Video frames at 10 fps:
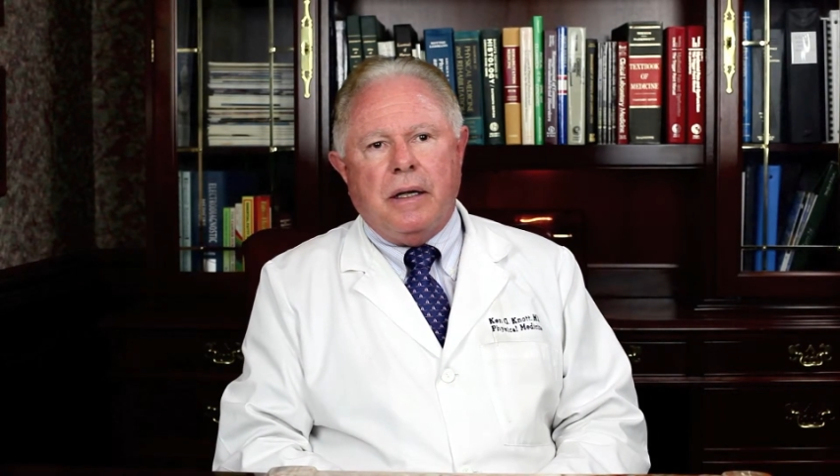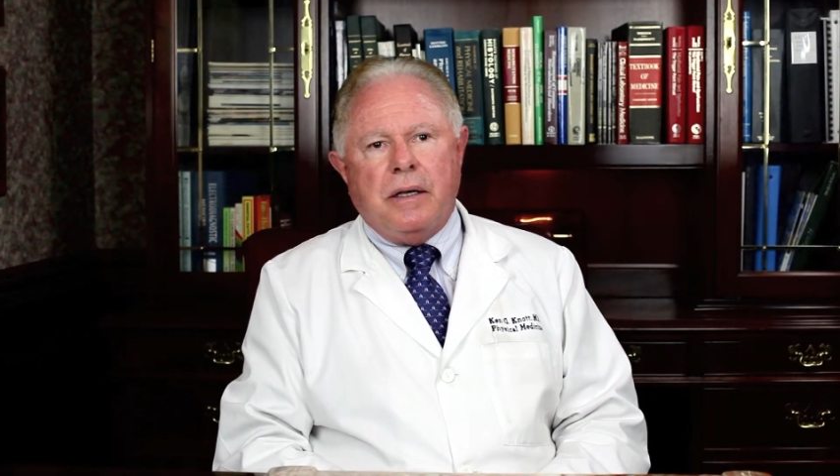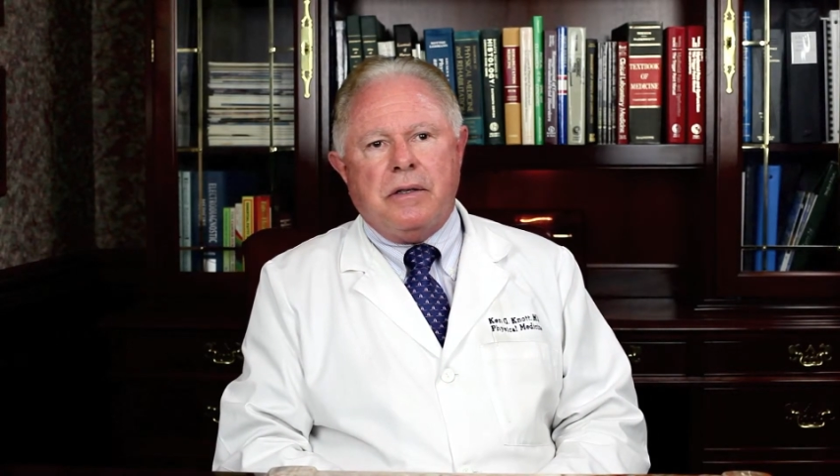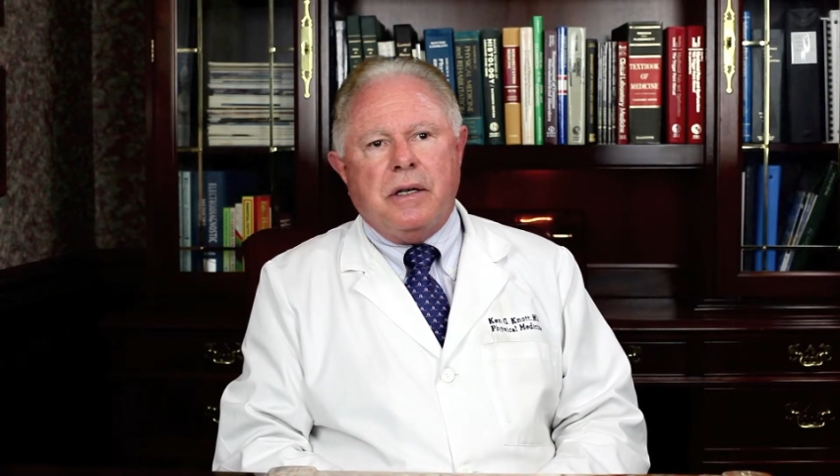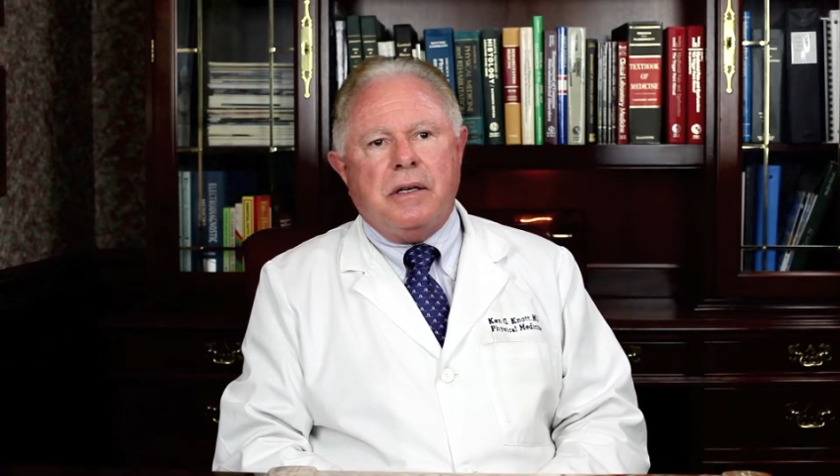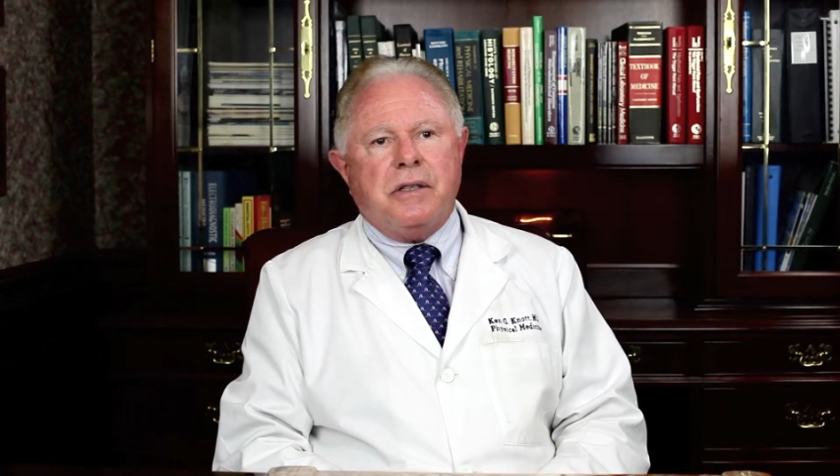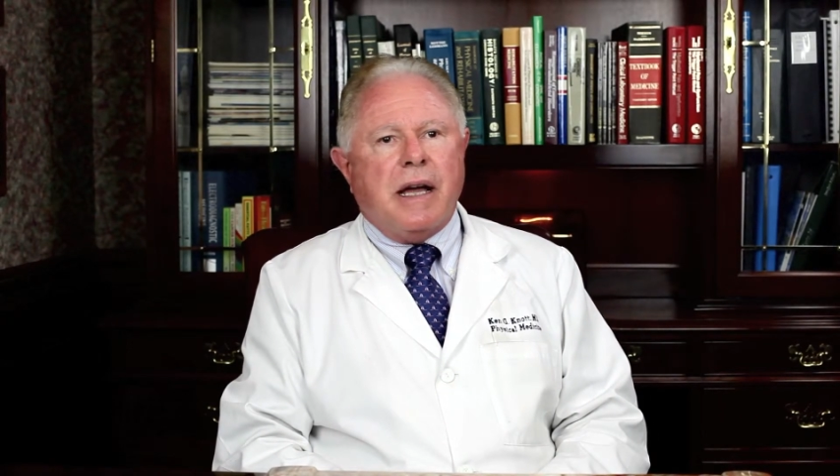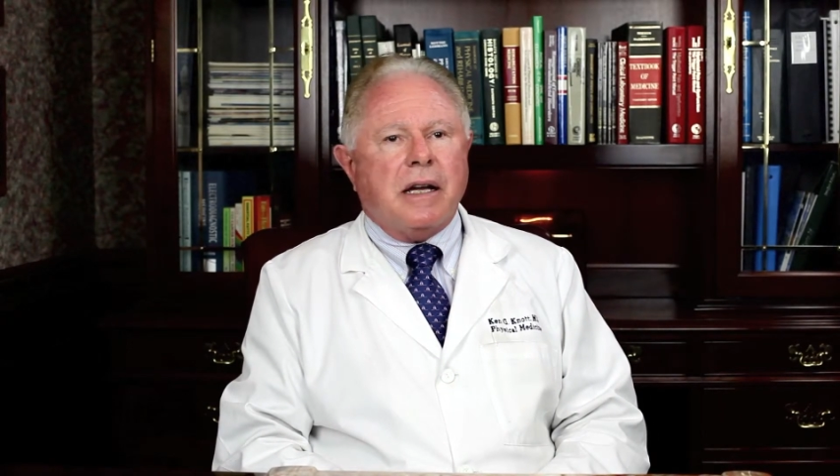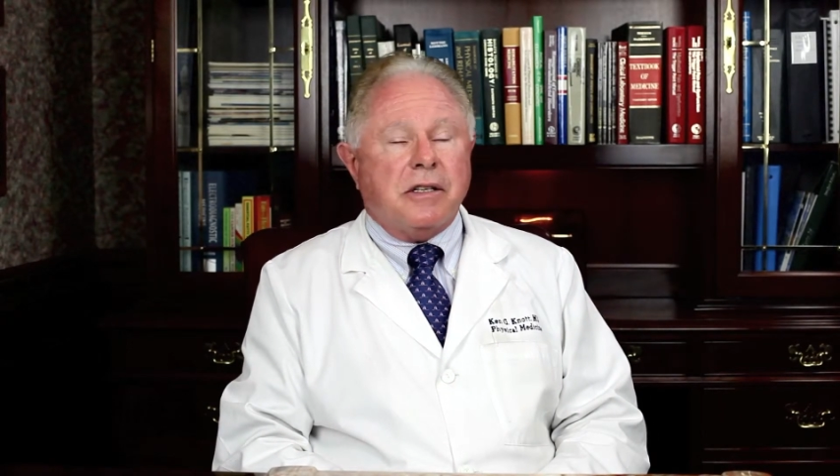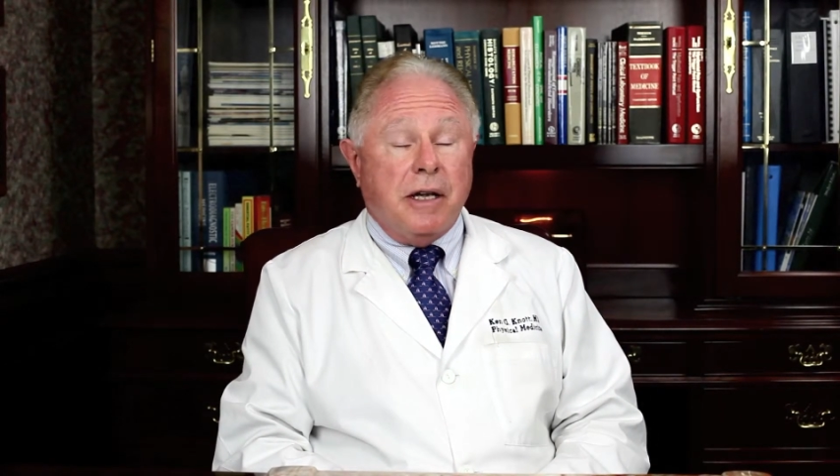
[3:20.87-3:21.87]
is the
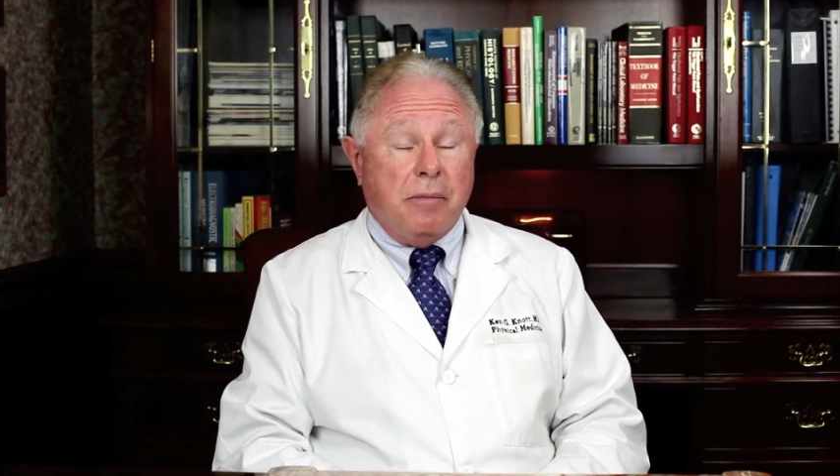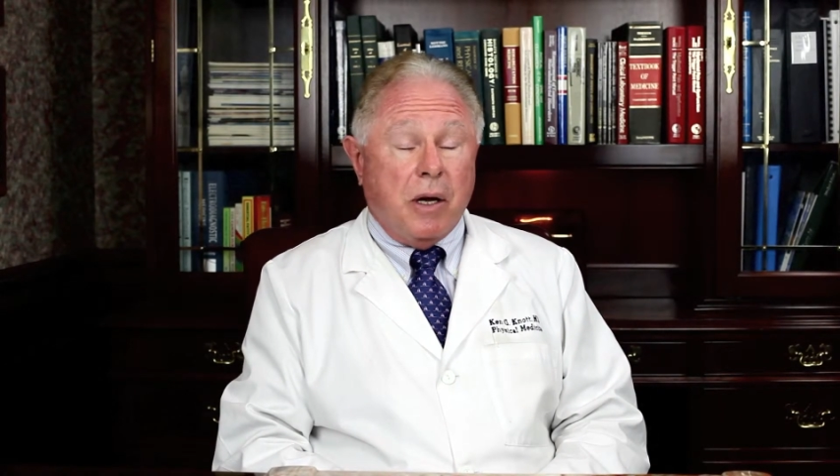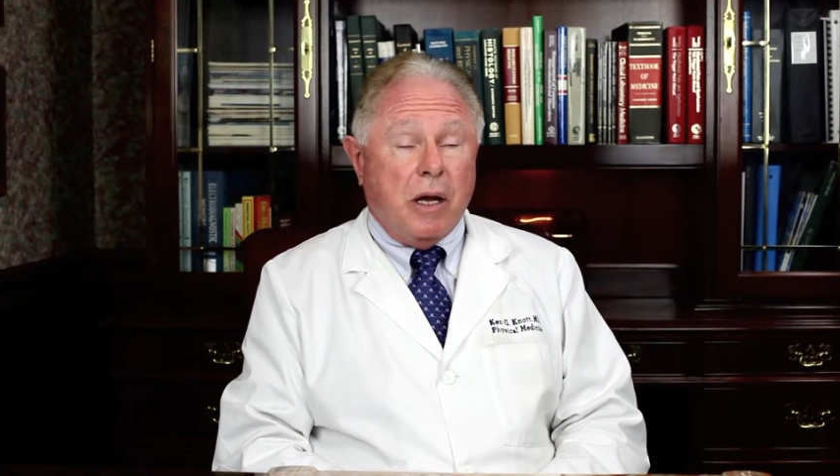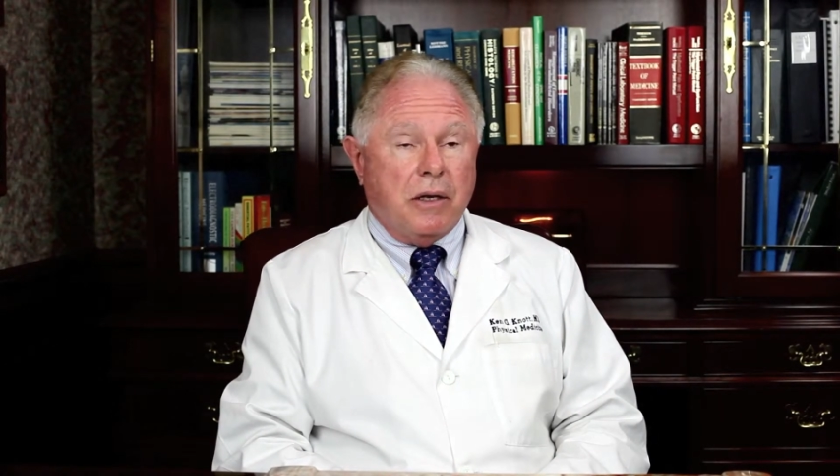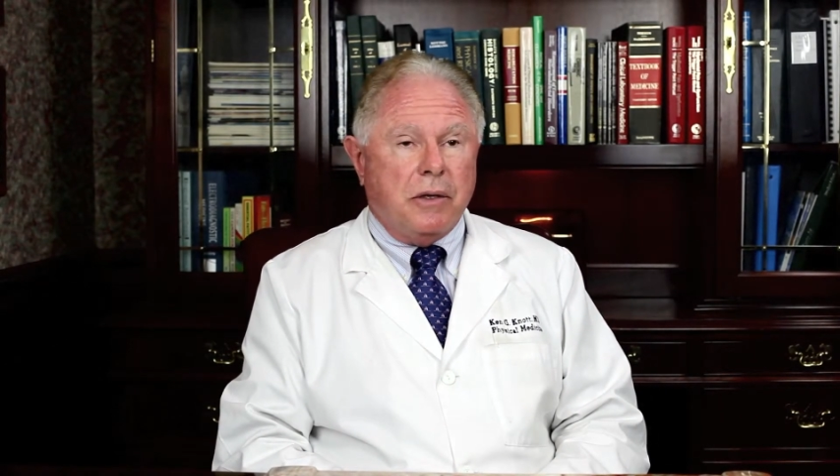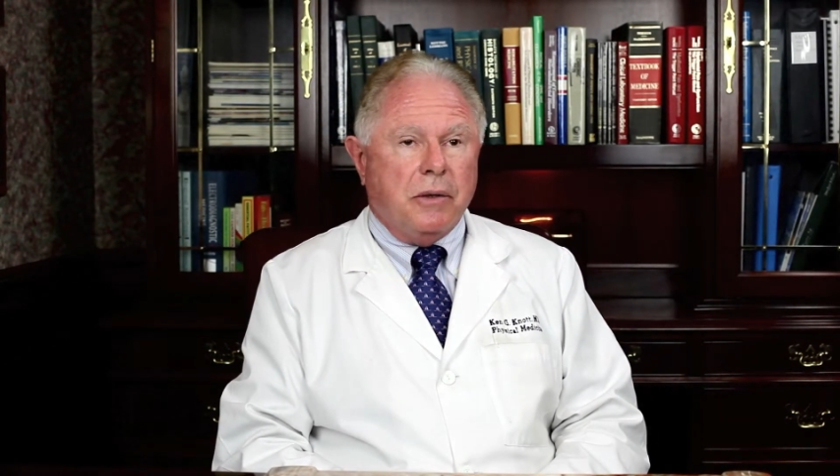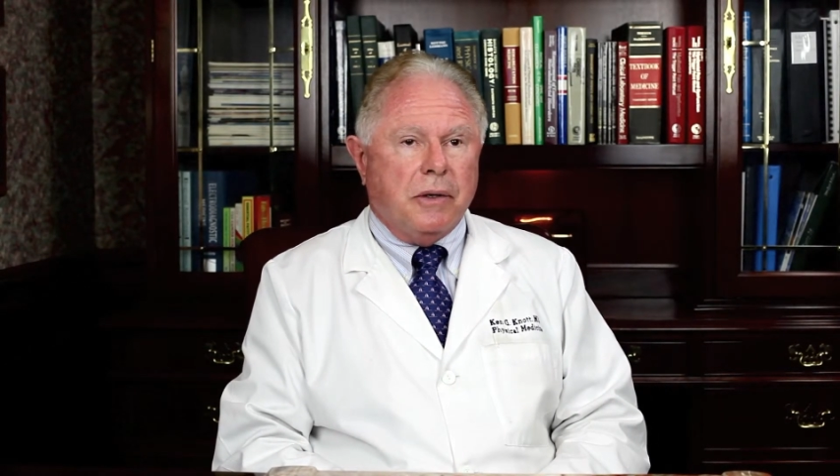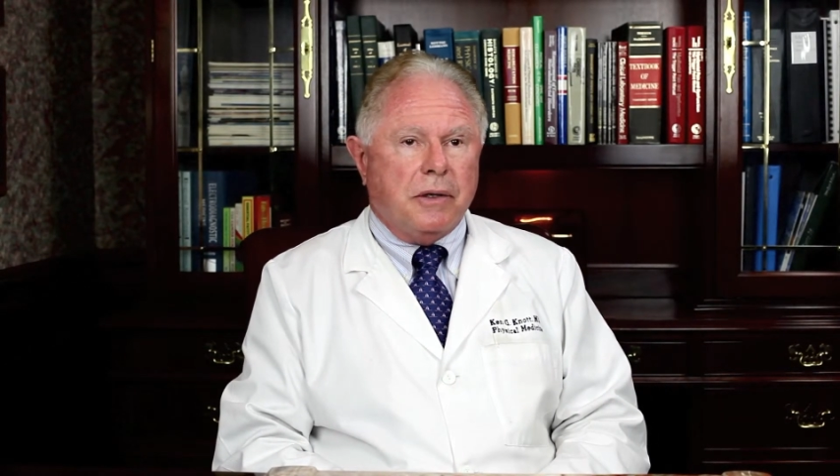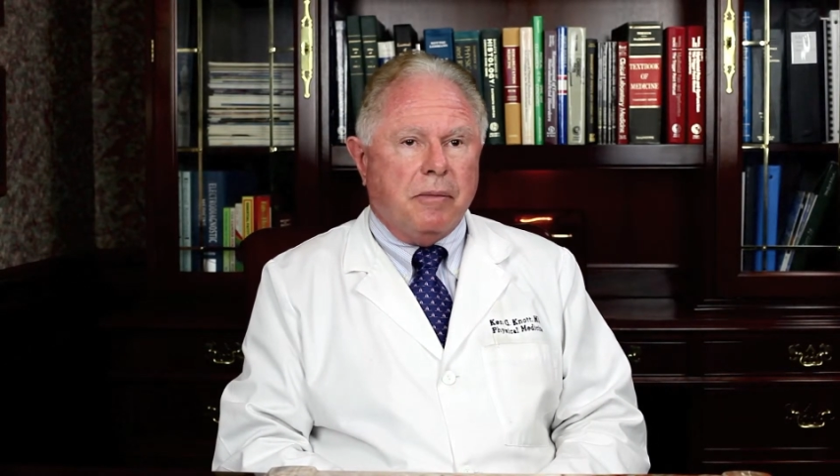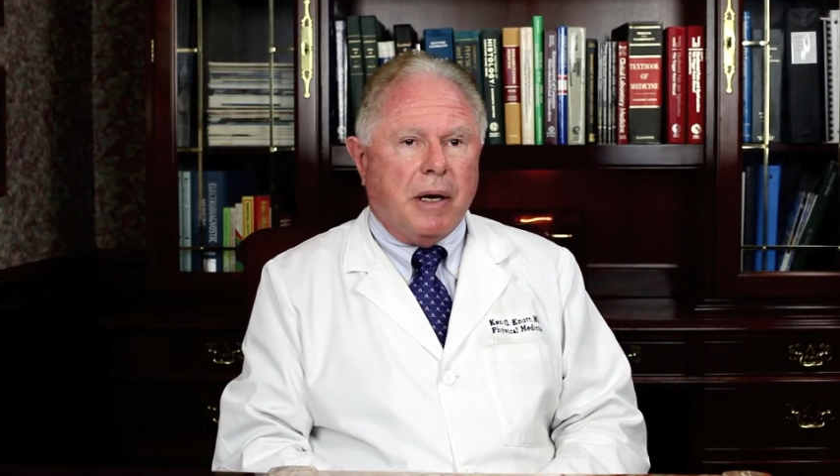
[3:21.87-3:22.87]
exact same molecule
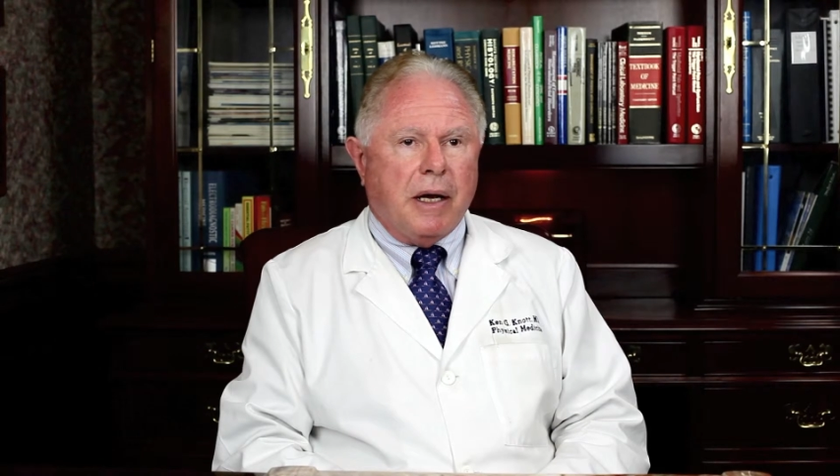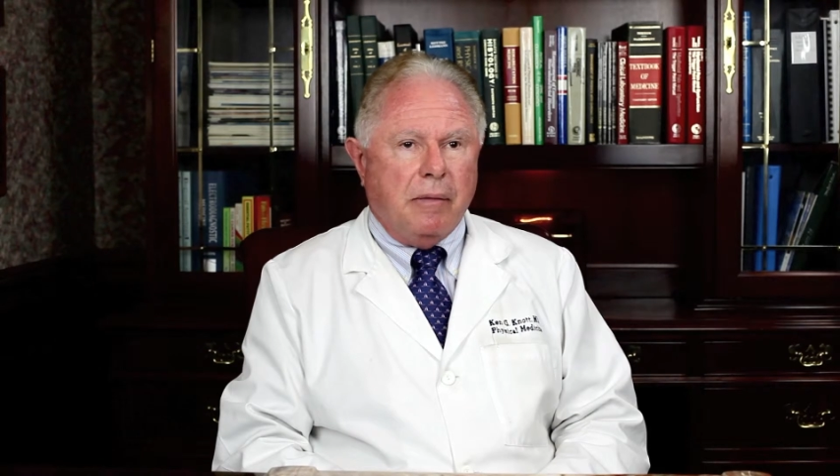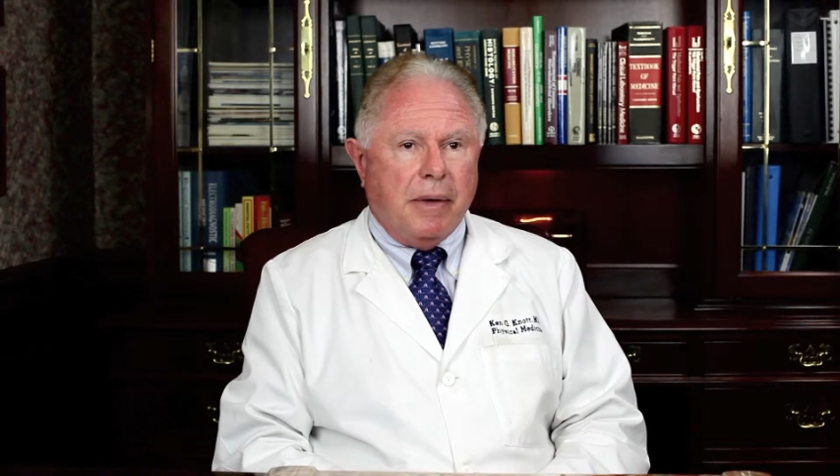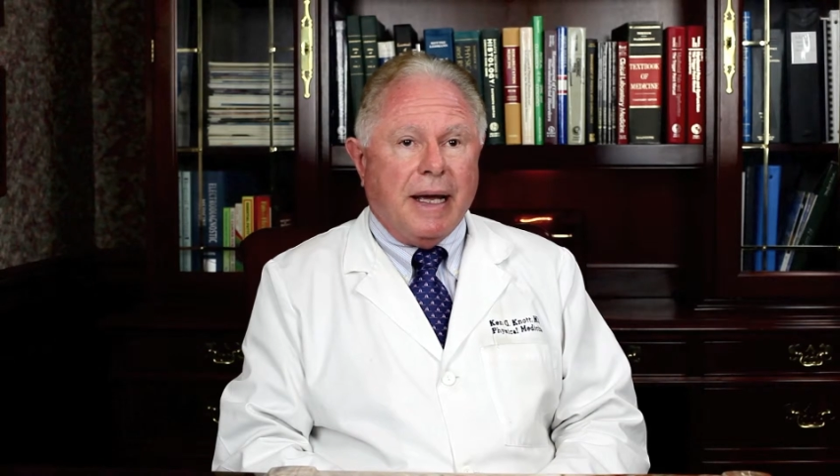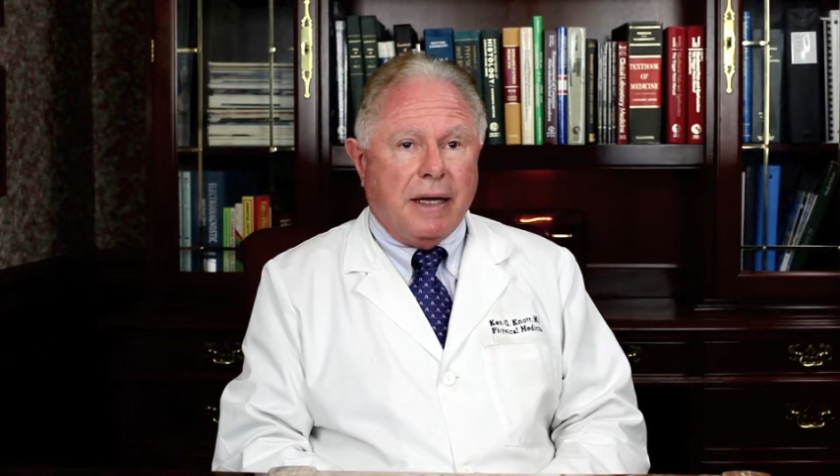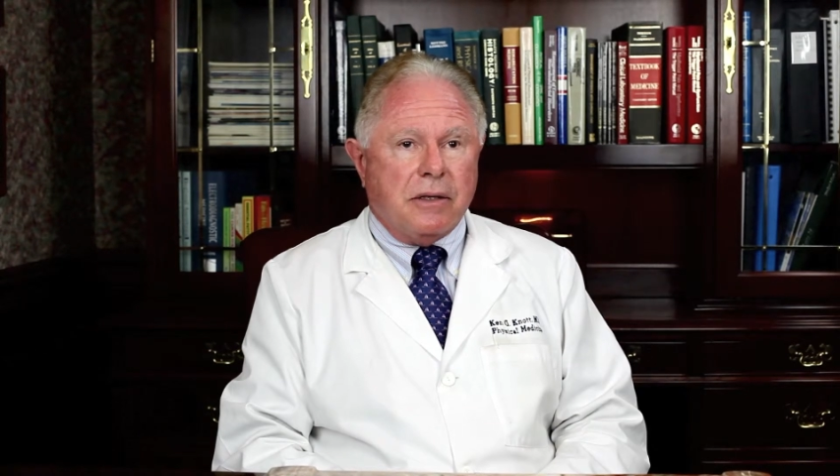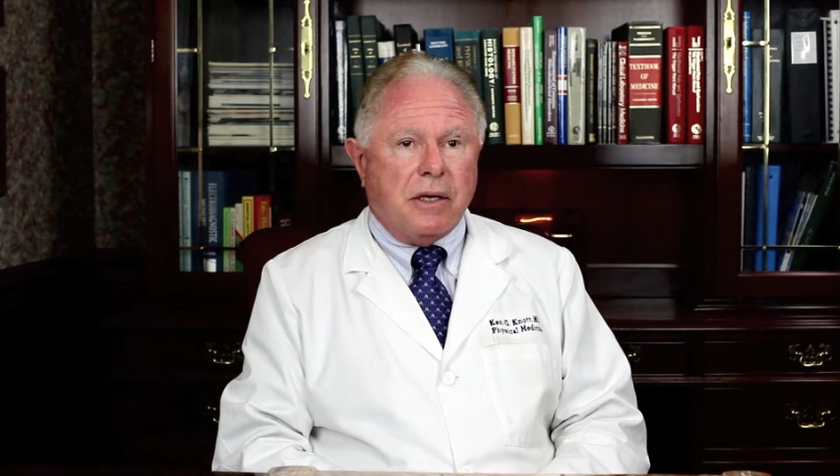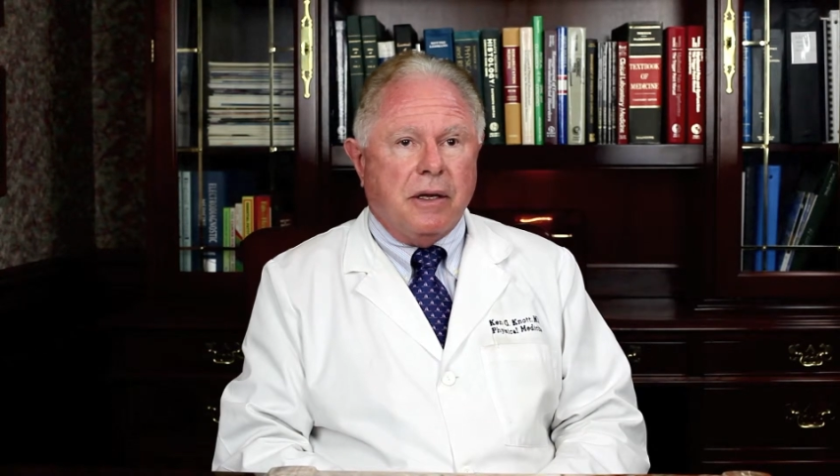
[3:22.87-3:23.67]
that the body makes,